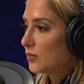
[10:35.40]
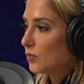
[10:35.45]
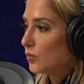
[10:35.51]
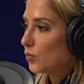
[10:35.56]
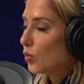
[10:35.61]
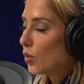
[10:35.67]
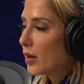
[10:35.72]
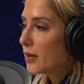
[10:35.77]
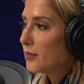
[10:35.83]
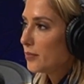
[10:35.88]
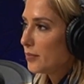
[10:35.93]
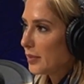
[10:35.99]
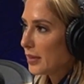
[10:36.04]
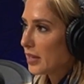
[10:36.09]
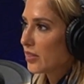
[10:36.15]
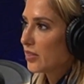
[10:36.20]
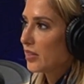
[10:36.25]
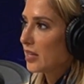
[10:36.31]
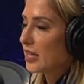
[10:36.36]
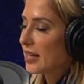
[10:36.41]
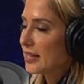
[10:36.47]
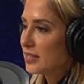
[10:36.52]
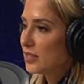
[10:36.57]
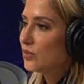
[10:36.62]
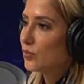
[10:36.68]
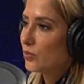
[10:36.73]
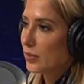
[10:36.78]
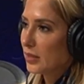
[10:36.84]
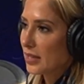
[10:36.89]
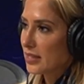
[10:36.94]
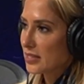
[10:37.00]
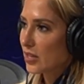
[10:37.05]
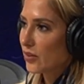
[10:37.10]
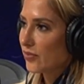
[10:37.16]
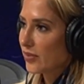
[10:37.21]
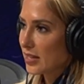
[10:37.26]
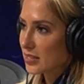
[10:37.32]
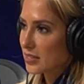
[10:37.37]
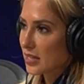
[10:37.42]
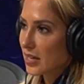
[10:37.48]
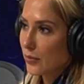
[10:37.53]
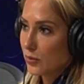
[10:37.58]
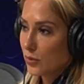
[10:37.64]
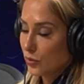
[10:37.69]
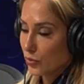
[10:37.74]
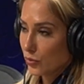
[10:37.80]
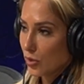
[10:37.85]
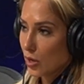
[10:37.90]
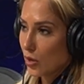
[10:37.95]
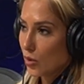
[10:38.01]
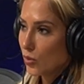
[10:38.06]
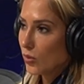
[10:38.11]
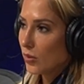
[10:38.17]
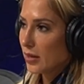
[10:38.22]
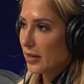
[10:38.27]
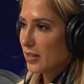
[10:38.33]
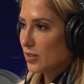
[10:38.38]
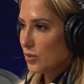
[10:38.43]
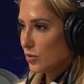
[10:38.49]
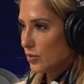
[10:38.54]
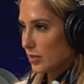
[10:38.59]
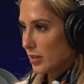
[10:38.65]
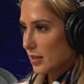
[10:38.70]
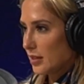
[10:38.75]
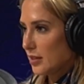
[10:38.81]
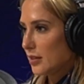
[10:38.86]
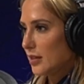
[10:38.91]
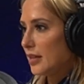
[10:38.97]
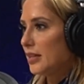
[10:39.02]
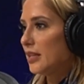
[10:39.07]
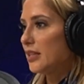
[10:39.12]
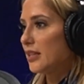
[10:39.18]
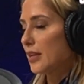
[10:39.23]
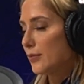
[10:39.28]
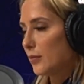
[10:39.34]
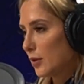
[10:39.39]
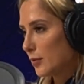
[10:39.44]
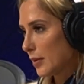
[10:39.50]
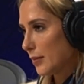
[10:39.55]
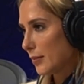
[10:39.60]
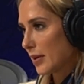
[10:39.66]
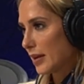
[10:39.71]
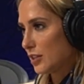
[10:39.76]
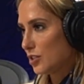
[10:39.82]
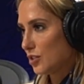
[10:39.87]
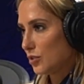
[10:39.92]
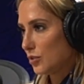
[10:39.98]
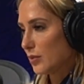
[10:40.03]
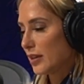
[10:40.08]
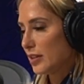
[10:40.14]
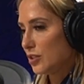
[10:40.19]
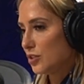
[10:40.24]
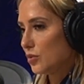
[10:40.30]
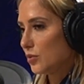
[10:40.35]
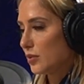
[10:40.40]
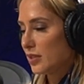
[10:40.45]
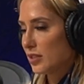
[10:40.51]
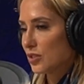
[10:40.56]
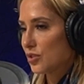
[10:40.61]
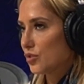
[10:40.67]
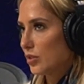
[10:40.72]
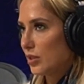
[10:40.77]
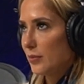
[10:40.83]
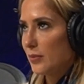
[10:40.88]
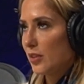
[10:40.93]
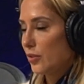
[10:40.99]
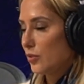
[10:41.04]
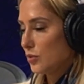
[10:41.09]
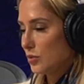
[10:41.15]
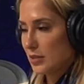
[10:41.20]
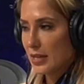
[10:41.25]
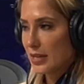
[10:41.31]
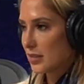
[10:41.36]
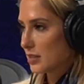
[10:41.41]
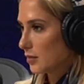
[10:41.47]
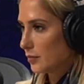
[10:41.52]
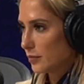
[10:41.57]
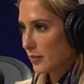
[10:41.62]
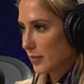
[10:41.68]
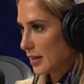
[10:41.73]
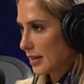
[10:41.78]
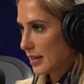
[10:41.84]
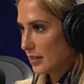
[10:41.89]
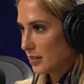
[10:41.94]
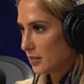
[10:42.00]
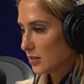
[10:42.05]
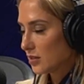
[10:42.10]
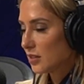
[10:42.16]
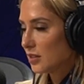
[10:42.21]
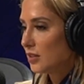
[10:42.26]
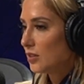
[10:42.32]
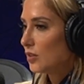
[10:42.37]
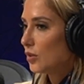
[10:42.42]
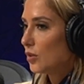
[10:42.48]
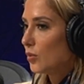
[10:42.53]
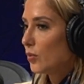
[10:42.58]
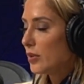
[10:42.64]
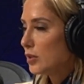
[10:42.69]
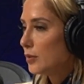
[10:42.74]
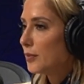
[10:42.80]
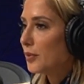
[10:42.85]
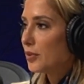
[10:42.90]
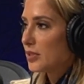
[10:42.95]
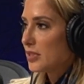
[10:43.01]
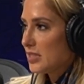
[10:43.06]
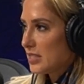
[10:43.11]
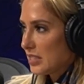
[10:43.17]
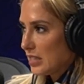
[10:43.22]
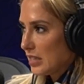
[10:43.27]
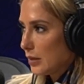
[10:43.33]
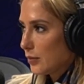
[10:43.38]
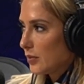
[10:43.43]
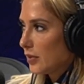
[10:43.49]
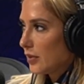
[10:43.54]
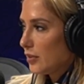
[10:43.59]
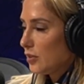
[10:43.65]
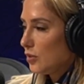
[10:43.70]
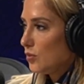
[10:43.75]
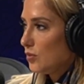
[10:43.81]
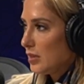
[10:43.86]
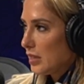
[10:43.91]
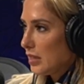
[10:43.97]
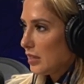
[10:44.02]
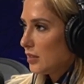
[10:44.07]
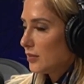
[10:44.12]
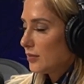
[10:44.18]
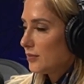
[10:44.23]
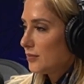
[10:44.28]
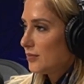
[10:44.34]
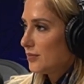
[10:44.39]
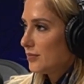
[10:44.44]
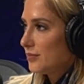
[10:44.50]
one big thing, I didn't realize how fast I would grow. I knew that anything I put my mind to, I do with extreme enthusiasm. And when you build a team, you need